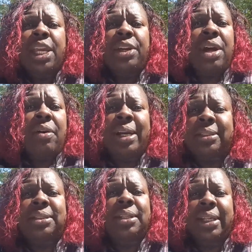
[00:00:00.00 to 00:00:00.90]
You know,
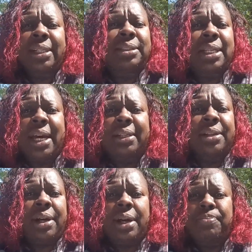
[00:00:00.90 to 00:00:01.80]
it's the least that
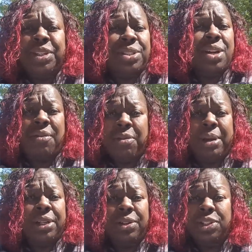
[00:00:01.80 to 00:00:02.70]
this
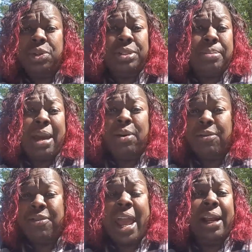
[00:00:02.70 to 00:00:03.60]
government could do. As a matter
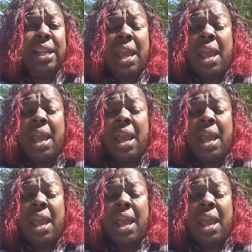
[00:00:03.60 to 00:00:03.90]
of fact,